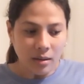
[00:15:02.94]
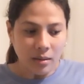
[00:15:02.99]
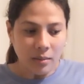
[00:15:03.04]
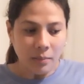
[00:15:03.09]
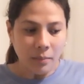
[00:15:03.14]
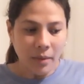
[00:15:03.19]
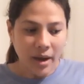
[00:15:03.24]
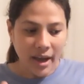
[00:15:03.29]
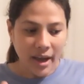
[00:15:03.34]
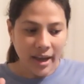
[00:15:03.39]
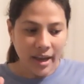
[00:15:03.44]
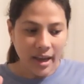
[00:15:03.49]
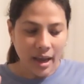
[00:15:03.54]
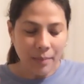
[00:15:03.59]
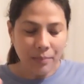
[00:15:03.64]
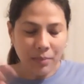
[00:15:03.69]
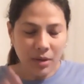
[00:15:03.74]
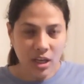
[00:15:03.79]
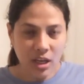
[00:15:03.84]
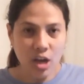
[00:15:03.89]
my
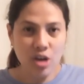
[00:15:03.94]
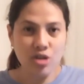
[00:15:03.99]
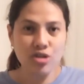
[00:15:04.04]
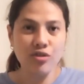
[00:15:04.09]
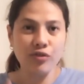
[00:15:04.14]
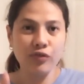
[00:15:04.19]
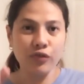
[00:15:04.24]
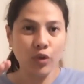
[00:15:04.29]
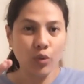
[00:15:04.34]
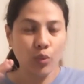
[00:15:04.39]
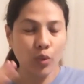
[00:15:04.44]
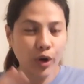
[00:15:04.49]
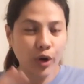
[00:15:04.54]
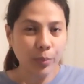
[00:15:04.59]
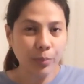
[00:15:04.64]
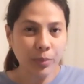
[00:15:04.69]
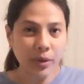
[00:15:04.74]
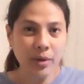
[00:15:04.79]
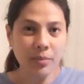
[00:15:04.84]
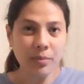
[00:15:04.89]
application for
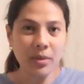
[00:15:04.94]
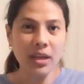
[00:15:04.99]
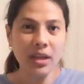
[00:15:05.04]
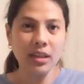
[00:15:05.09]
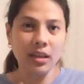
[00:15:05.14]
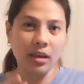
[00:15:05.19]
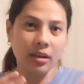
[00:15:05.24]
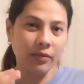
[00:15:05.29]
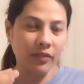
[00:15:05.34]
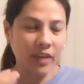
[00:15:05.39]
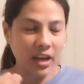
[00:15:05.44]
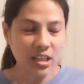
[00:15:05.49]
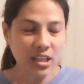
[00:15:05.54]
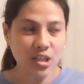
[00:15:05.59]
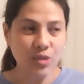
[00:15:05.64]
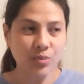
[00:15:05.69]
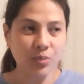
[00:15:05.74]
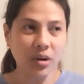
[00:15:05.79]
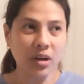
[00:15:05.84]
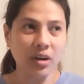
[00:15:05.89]
work permit,
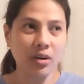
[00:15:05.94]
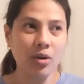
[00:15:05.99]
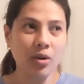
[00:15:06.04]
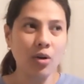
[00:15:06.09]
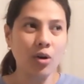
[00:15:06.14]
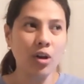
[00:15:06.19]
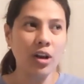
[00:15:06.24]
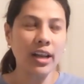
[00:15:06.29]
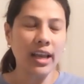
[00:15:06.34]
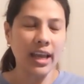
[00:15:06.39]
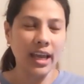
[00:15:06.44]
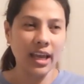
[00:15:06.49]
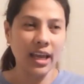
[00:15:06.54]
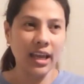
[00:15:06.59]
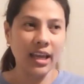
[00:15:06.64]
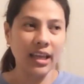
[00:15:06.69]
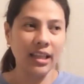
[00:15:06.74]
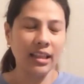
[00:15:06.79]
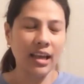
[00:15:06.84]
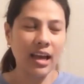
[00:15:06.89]
advance parole,
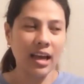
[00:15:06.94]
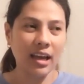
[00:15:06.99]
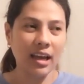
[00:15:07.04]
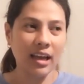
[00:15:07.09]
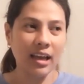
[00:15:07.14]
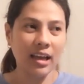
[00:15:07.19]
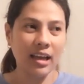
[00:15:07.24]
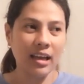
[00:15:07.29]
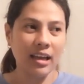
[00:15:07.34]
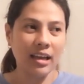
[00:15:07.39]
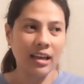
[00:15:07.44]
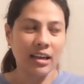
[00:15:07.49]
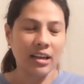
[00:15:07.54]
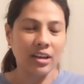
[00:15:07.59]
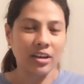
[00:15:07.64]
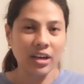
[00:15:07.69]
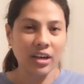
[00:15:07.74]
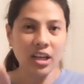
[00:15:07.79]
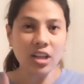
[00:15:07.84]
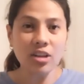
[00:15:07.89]
and
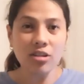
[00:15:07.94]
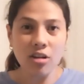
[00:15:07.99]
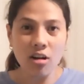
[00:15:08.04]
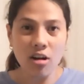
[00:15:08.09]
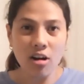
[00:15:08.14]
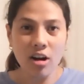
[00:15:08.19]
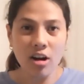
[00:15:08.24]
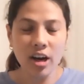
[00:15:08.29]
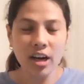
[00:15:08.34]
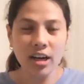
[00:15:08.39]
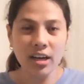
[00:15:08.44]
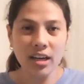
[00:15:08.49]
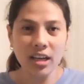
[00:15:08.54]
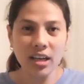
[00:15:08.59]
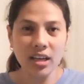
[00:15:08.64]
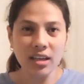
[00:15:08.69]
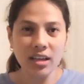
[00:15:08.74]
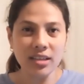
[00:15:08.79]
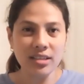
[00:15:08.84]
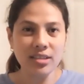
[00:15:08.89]
green card
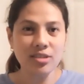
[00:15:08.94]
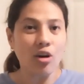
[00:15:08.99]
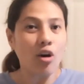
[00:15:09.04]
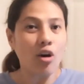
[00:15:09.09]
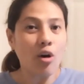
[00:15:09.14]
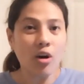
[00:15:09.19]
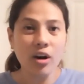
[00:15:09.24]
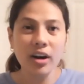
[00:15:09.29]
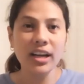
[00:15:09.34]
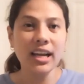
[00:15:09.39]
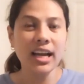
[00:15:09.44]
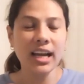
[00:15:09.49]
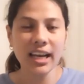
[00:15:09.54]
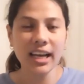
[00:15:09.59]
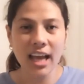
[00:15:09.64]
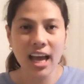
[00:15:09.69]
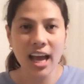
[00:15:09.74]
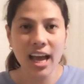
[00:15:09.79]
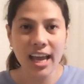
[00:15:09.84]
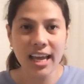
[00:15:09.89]
is
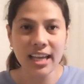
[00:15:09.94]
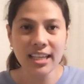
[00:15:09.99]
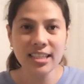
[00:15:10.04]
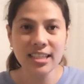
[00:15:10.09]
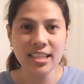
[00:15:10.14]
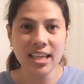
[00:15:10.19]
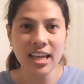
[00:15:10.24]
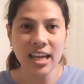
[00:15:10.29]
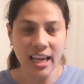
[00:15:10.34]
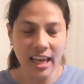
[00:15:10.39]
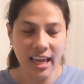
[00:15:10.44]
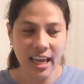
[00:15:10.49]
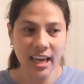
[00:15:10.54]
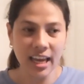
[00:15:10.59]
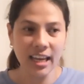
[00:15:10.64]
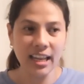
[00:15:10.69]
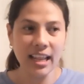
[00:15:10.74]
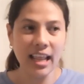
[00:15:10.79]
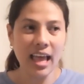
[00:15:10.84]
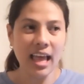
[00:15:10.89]
organized.
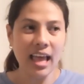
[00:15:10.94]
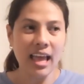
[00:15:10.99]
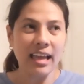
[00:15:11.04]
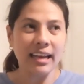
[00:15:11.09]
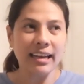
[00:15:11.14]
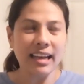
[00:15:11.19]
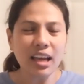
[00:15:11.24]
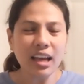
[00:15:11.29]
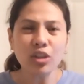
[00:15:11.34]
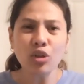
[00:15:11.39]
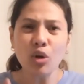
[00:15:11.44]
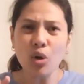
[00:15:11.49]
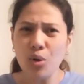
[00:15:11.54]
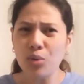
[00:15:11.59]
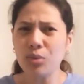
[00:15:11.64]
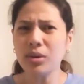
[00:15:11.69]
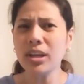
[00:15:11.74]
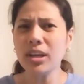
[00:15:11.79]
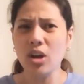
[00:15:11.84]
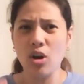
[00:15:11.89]
And not
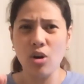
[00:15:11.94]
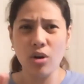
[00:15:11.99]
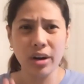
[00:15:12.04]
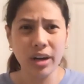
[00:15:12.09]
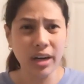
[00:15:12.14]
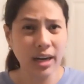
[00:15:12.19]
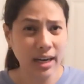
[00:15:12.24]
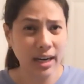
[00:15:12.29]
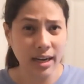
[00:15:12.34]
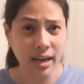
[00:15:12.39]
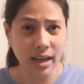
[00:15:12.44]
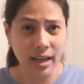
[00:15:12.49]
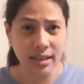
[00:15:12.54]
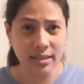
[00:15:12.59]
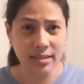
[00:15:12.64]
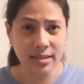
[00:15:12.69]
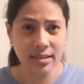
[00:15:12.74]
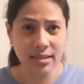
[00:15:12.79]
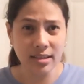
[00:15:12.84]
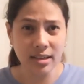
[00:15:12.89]
only
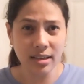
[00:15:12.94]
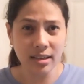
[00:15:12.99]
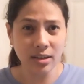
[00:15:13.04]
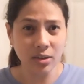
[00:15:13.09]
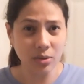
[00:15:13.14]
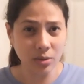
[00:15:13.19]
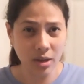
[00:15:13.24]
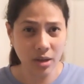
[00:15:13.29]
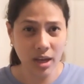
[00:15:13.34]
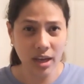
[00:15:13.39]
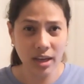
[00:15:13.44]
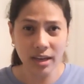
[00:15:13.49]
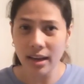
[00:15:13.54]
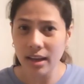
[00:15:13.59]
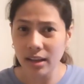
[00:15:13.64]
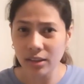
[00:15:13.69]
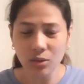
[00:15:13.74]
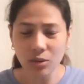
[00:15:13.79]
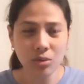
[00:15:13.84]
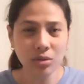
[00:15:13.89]
organized, Okay,
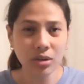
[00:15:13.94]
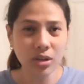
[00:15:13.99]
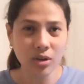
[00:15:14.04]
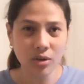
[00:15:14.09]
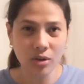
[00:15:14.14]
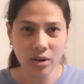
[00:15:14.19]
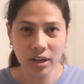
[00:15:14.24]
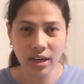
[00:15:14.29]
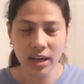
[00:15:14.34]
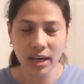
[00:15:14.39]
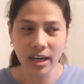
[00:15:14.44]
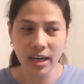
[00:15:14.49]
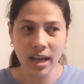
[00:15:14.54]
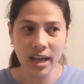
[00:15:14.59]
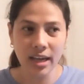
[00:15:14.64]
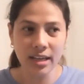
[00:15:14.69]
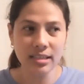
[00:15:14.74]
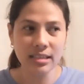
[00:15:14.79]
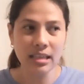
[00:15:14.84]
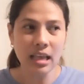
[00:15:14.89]
not only
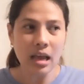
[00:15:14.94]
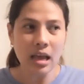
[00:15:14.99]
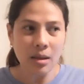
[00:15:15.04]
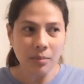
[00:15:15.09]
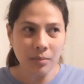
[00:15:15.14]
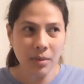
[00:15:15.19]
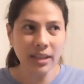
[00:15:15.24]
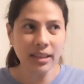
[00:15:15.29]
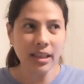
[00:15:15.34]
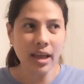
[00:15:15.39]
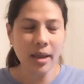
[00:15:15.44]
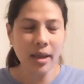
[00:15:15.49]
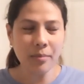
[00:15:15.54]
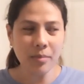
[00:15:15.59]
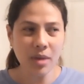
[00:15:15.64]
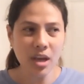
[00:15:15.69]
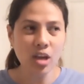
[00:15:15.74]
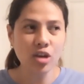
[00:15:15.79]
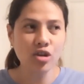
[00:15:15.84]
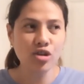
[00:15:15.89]
organized, but I
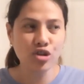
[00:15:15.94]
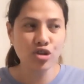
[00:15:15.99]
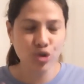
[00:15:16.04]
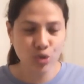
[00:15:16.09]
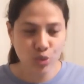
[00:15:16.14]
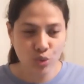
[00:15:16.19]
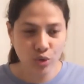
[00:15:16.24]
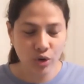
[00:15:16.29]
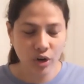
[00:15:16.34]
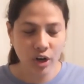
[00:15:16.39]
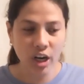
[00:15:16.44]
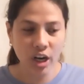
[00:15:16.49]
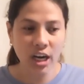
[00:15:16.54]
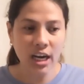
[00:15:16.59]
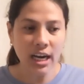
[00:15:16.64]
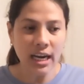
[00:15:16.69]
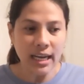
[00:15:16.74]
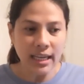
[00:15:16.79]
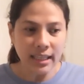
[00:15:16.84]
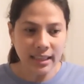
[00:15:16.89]
make sure
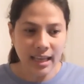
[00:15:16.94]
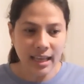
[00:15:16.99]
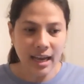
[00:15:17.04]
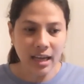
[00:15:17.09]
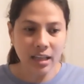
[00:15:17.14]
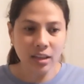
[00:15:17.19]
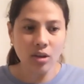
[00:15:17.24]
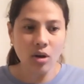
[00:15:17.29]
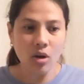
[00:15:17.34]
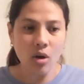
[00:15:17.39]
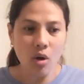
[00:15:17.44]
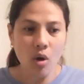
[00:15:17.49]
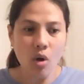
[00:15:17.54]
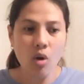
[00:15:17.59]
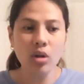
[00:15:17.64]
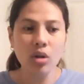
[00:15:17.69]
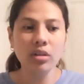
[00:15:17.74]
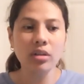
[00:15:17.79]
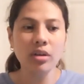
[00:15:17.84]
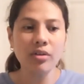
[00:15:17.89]
that
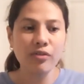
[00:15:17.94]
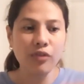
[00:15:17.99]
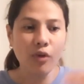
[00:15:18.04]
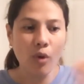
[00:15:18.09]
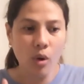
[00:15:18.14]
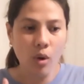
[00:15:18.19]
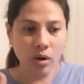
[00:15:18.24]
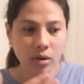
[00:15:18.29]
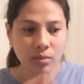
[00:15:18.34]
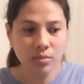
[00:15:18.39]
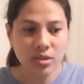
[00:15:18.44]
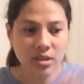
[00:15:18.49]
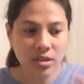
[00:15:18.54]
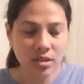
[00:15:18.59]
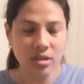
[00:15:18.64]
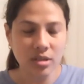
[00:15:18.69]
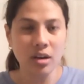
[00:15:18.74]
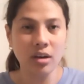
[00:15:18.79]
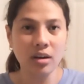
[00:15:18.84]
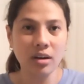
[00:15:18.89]
all the
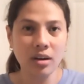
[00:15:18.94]
forms,